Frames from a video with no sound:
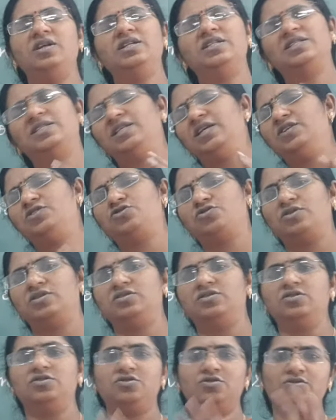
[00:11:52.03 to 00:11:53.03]
It's their choice,
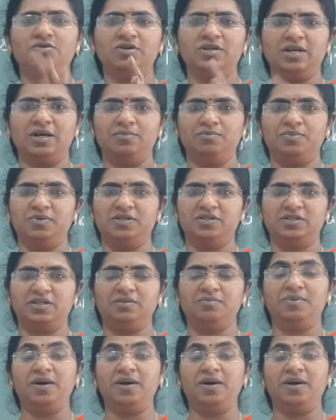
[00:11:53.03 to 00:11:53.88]
it's not compulsory.